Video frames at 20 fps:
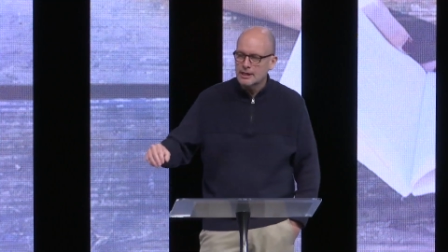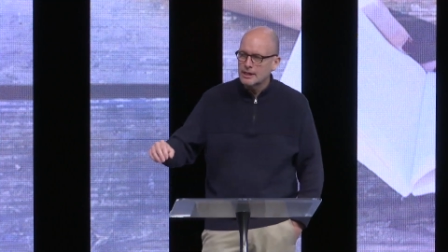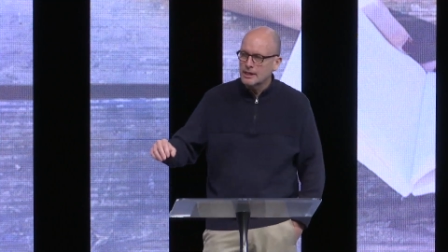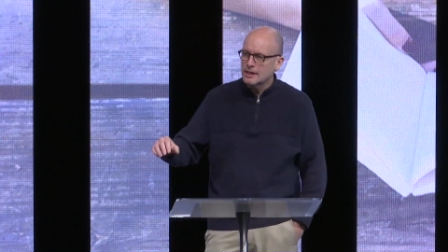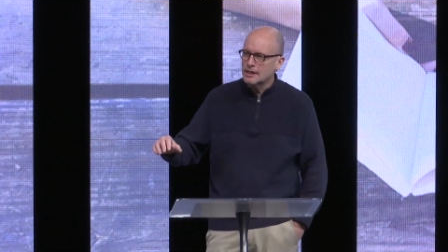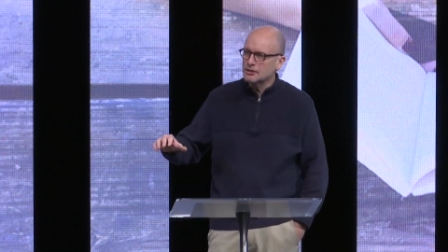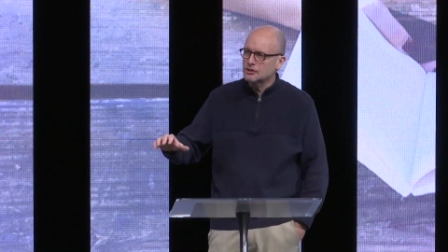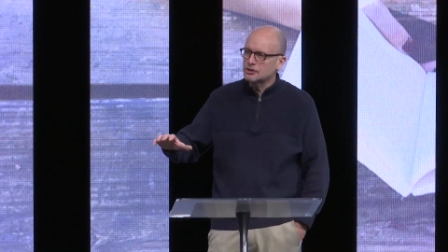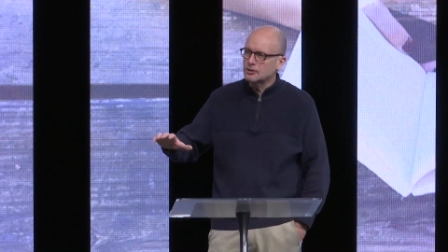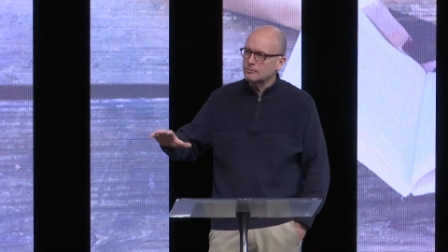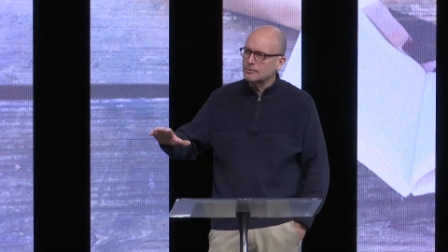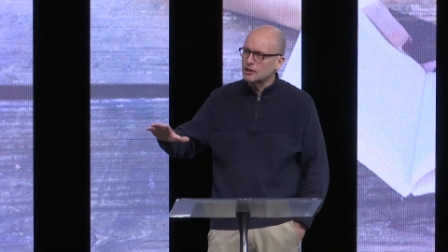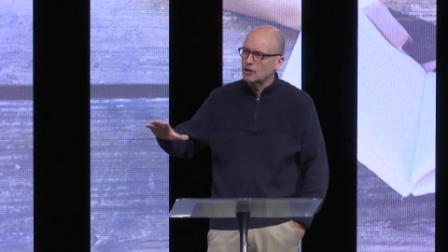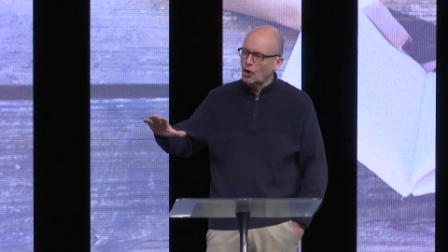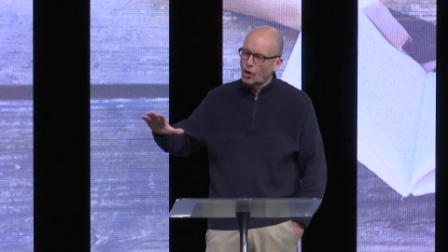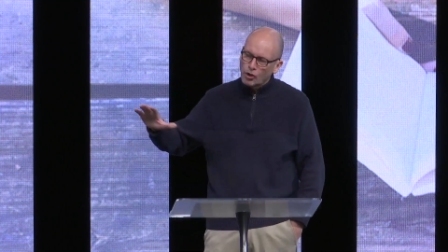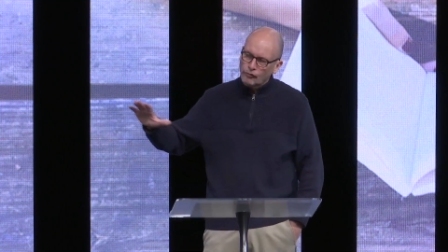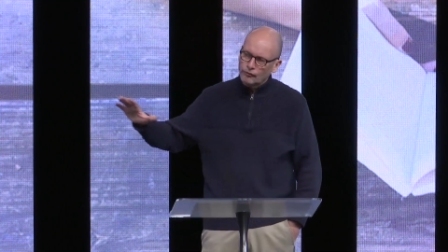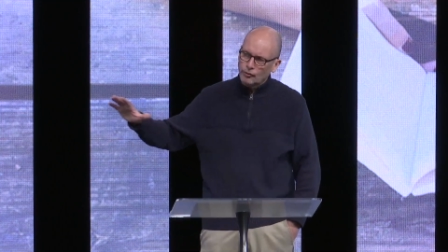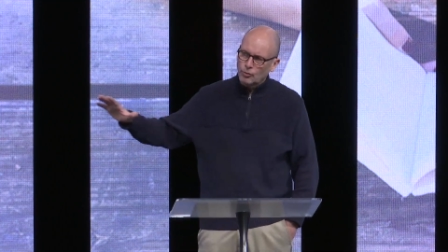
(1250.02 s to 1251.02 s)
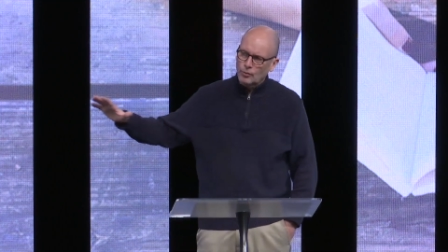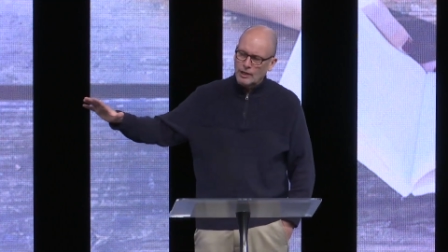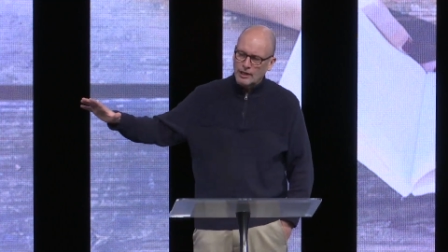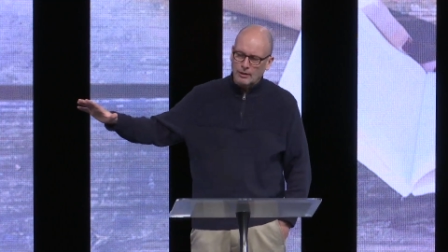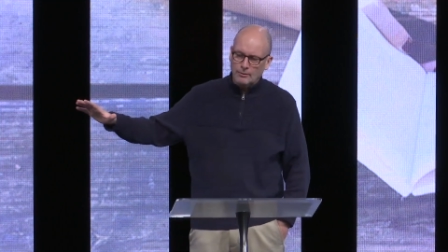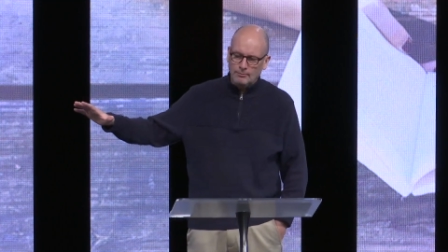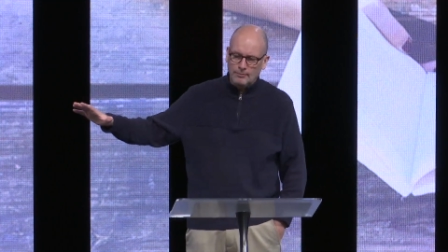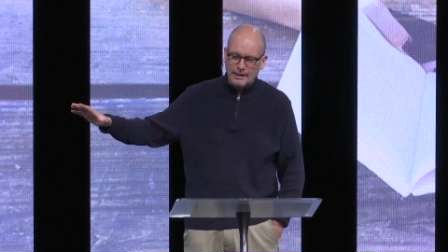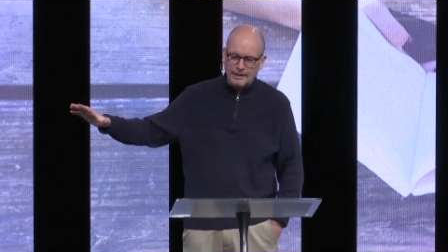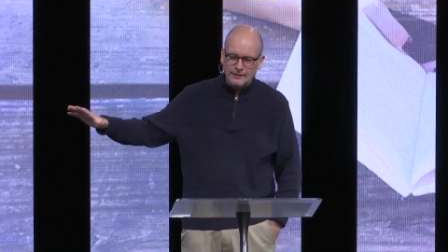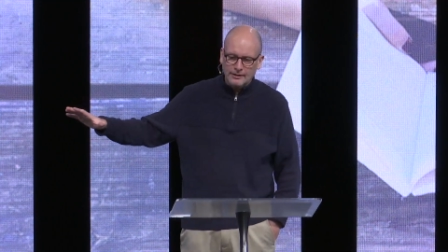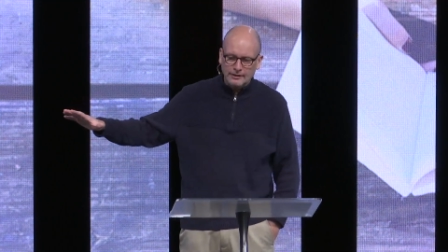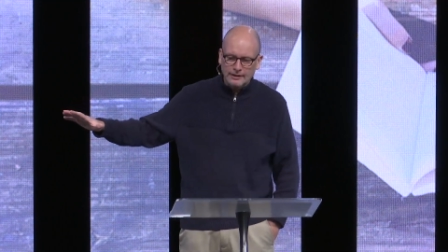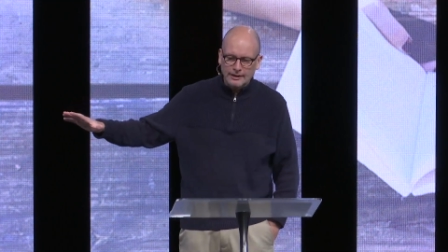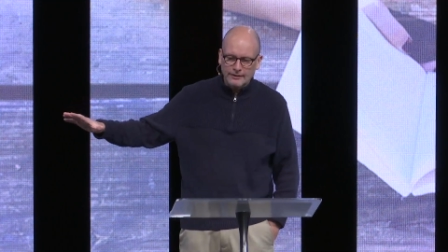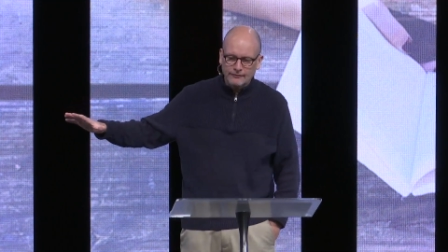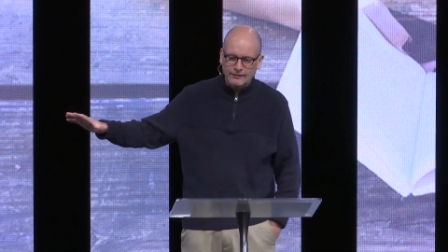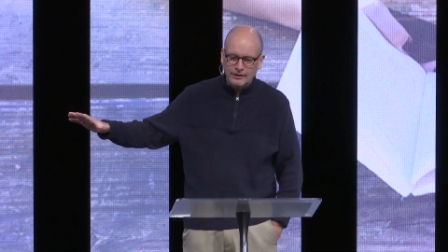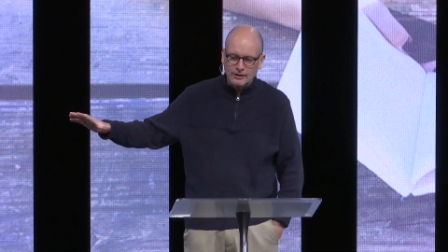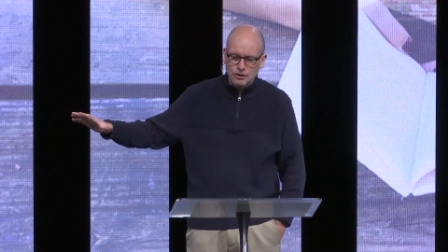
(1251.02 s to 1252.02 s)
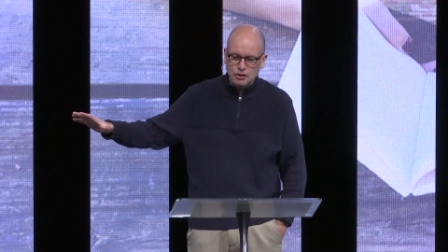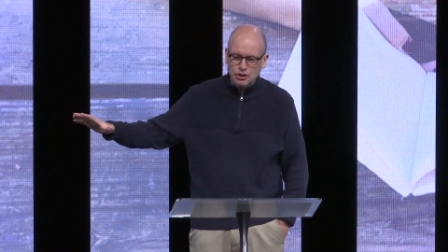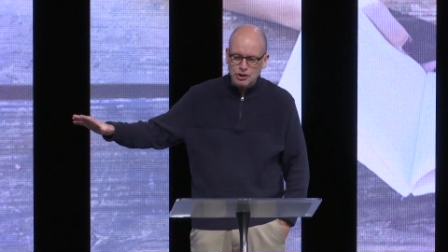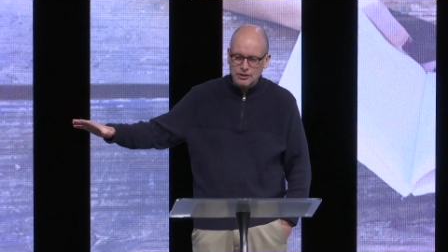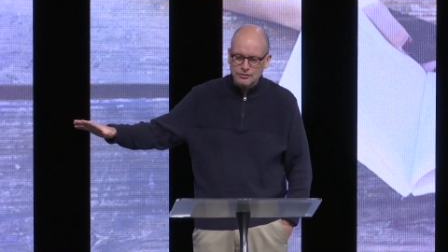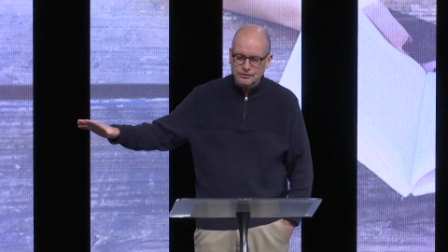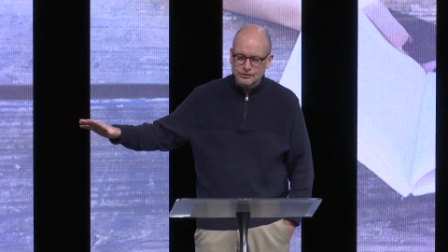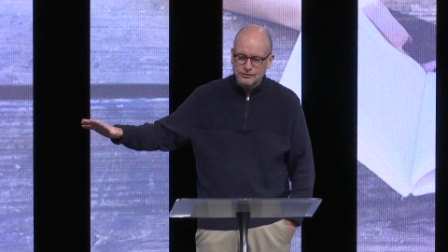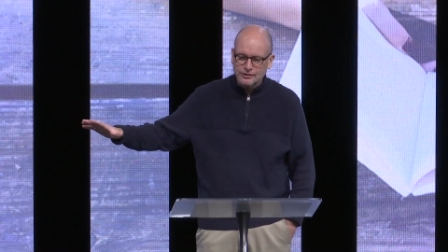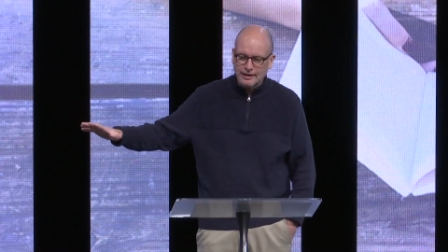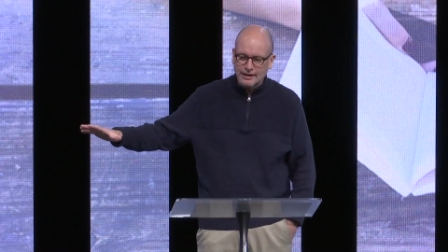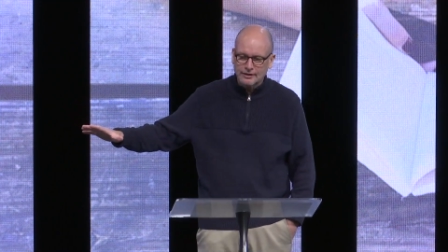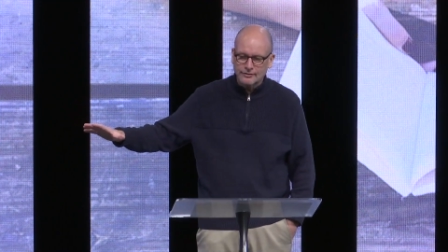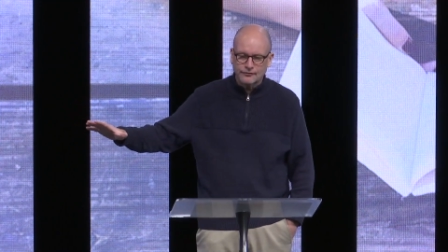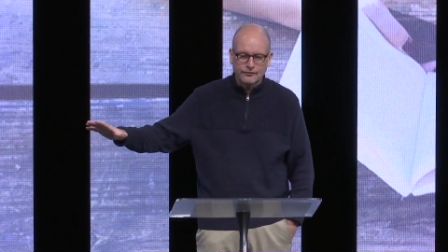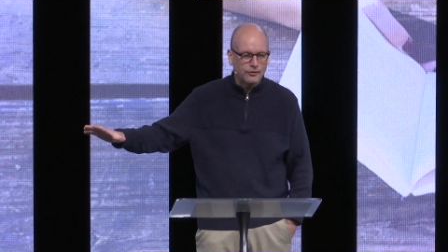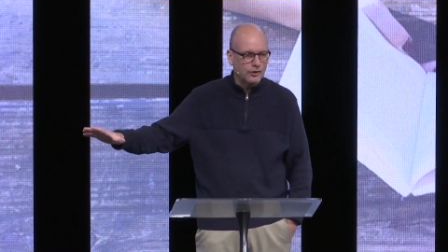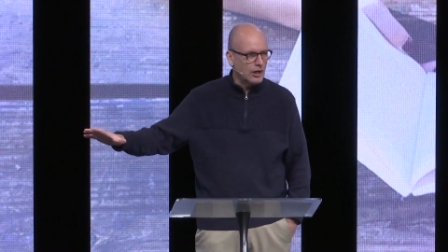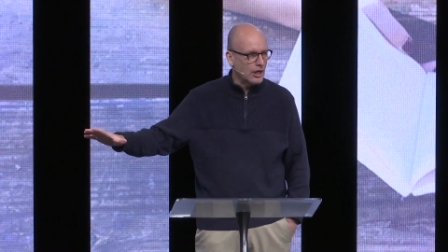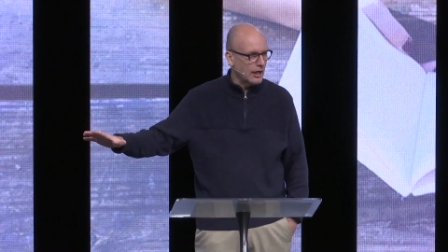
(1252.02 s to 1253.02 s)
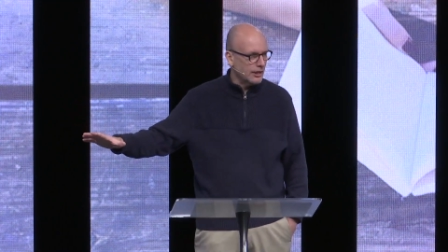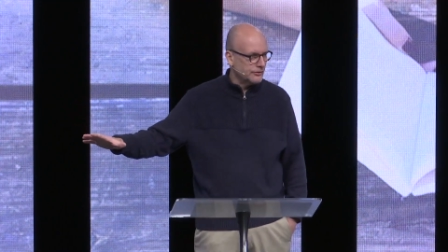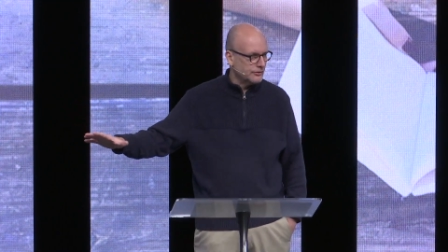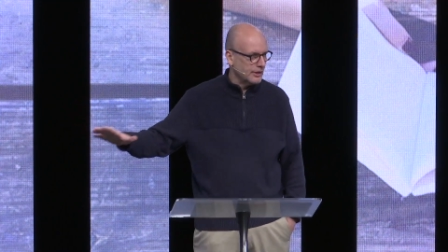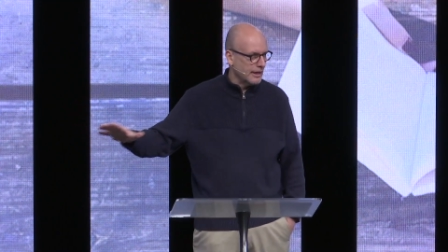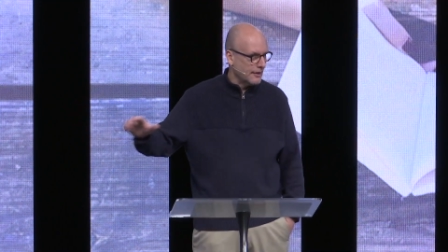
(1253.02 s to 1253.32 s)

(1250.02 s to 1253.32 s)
is to be overwhelmed by the love that Jesus has for us,